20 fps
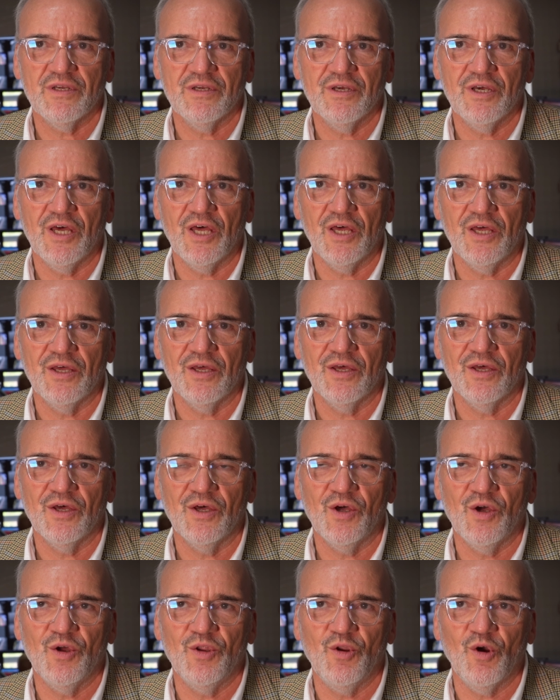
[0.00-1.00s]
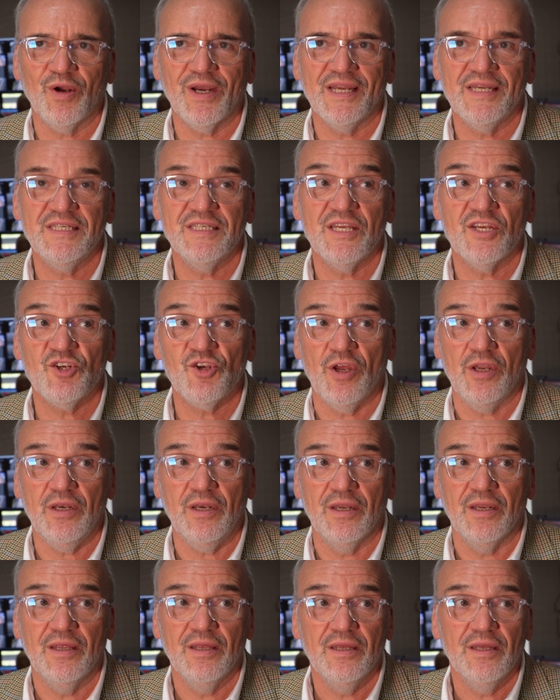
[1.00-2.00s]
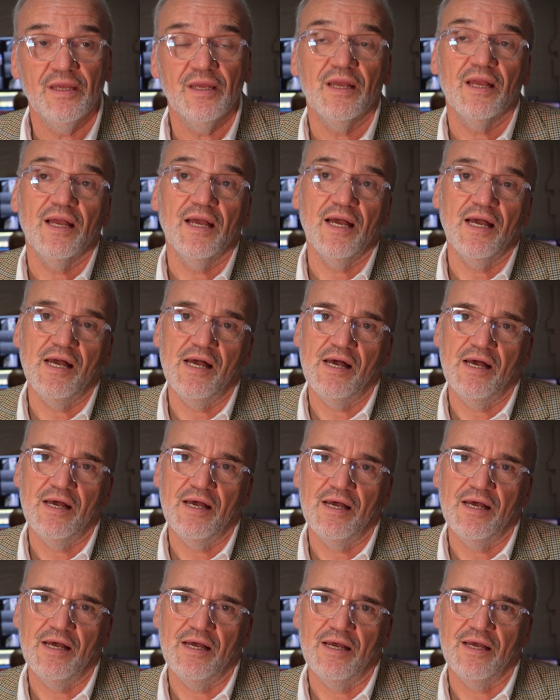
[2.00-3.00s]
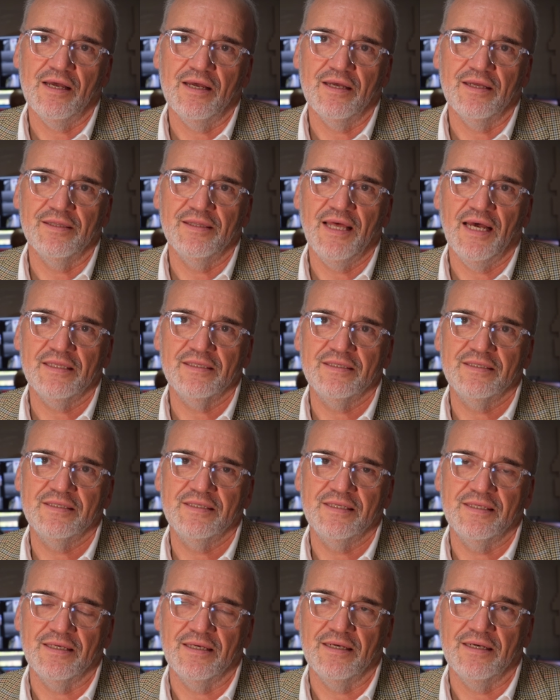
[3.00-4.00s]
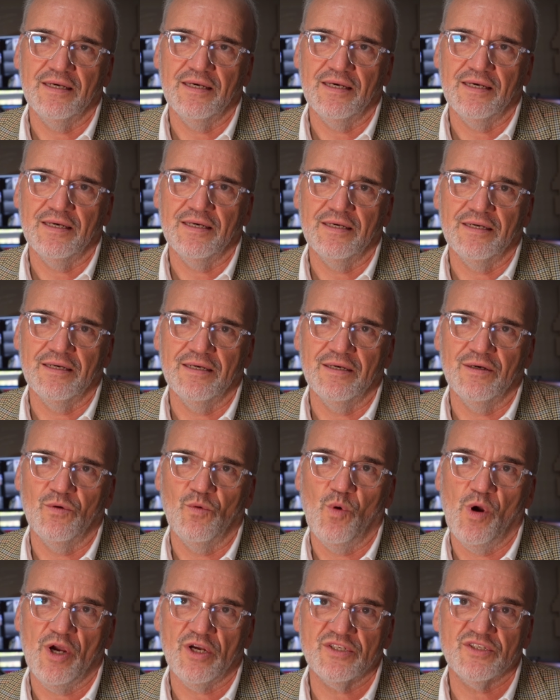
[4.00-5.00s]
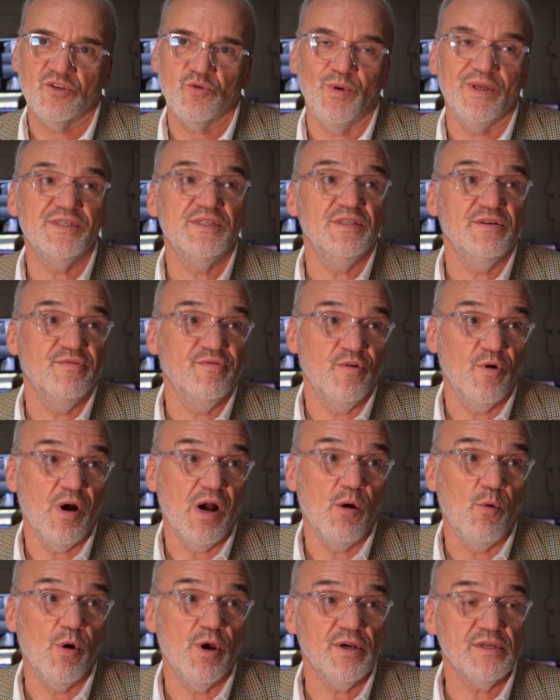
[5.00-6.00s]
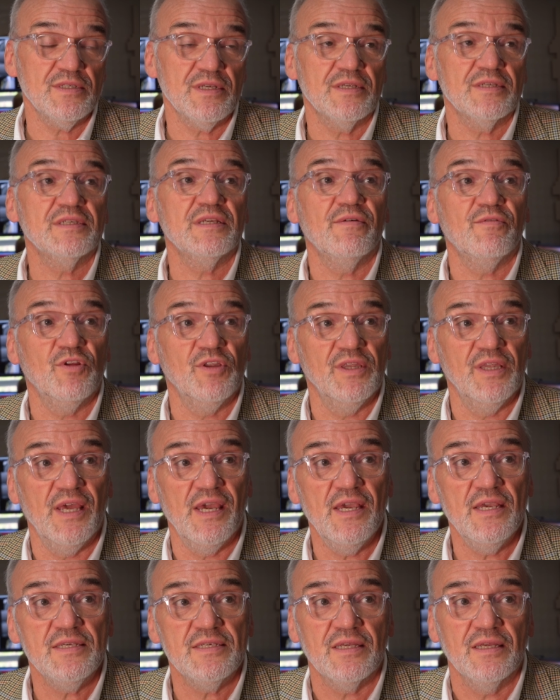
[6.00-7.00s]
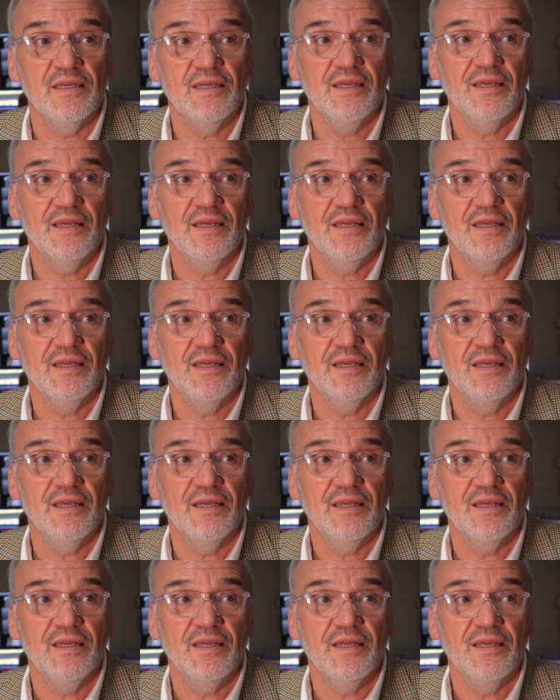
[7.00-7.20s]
a, an organization uh, that uh, works twenty-four hours, seven days,